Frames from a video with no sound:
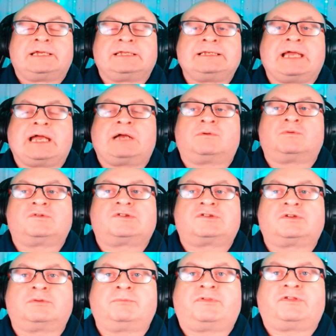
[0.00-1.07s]
Now,
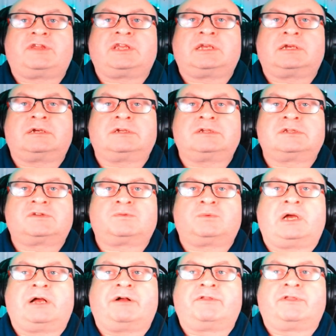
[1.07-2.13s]
something as
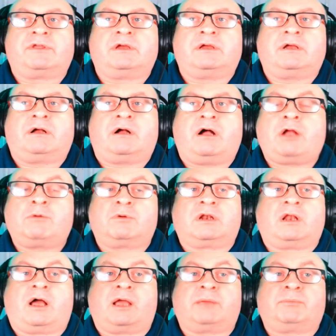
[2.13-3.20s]
well that I would
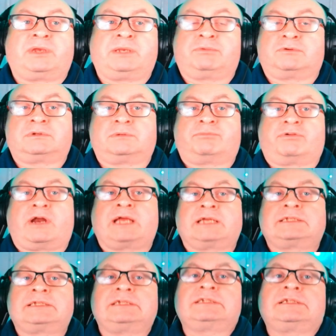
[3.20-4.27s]
like people to
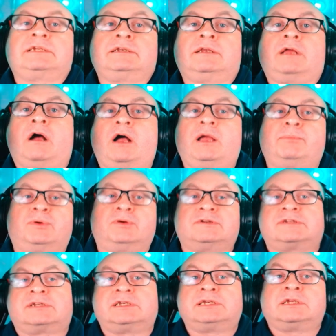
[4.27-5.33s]
practice, and I
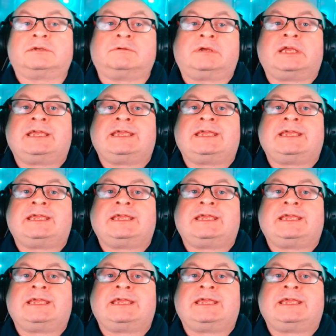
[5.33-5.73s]
personally do,